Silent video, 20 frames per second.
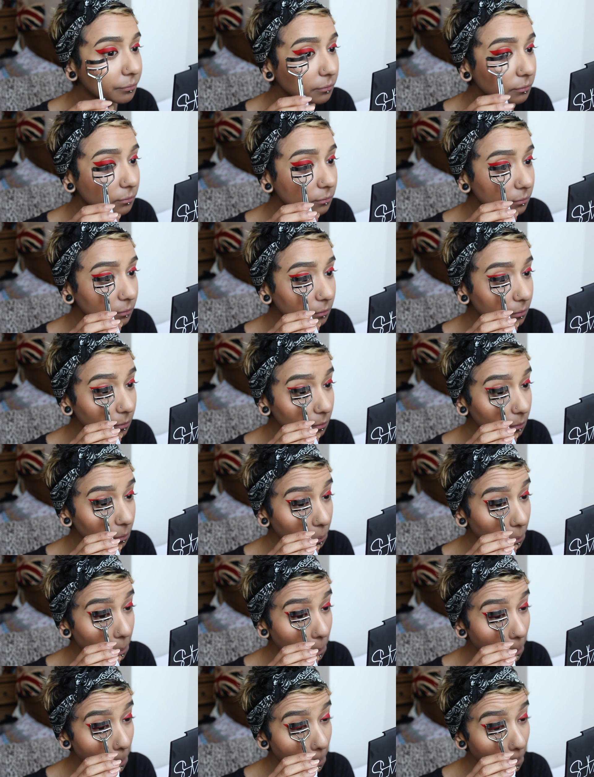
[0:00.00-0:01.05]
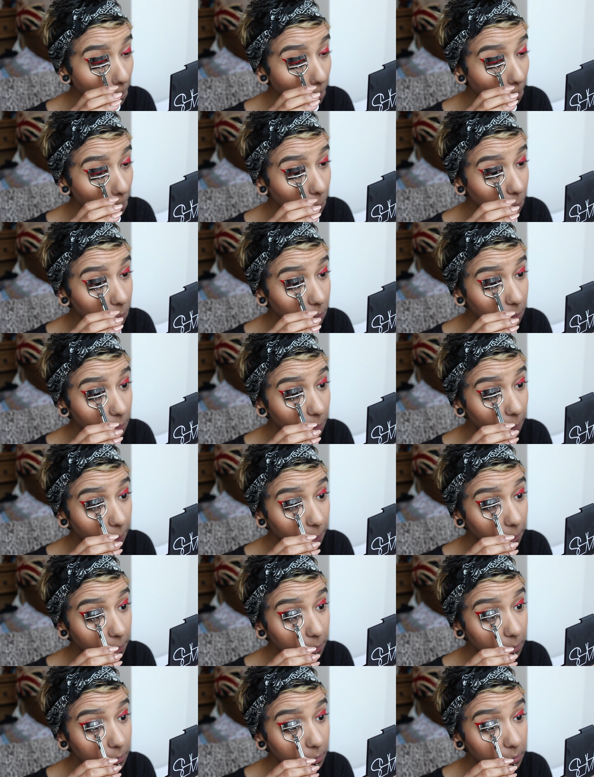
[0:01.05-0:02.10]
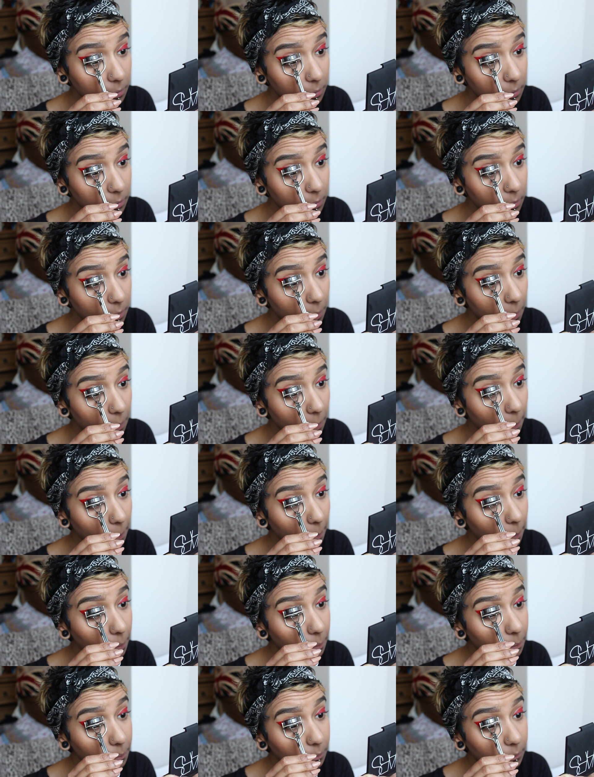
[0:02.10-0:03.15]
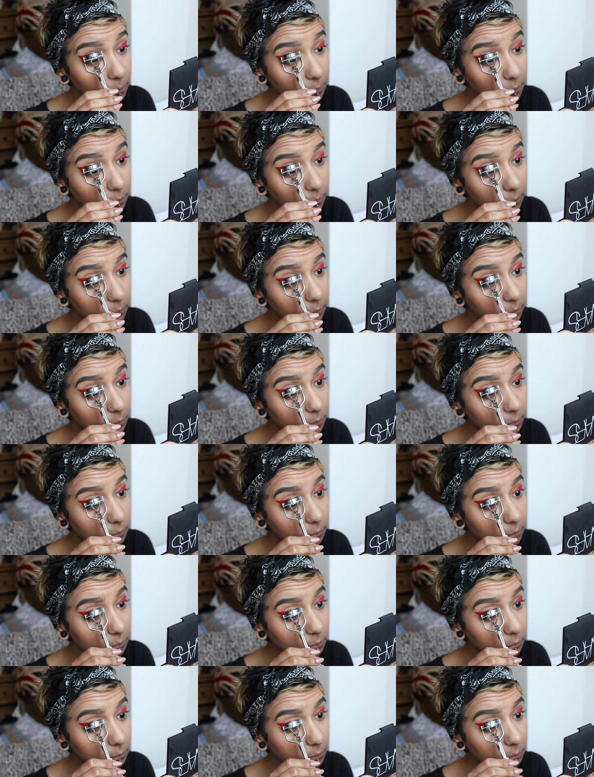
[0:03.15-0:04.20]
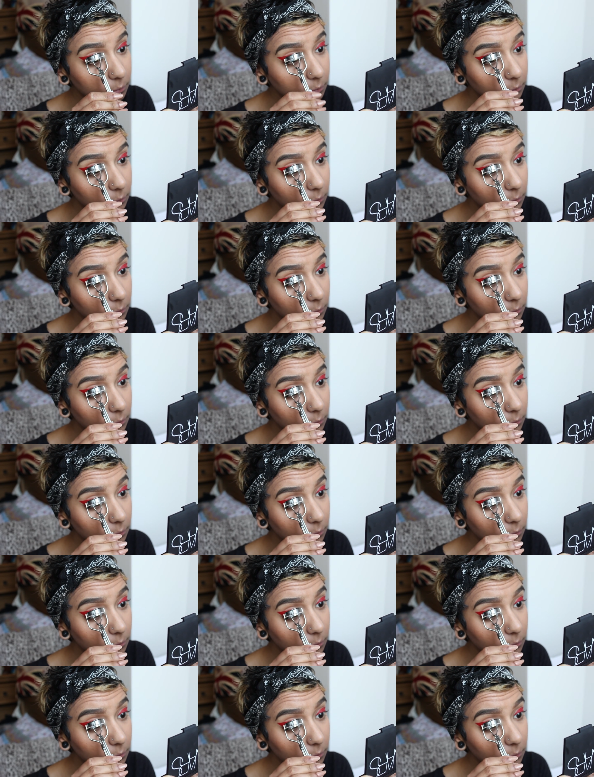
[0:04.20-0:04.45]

Nobody speaks.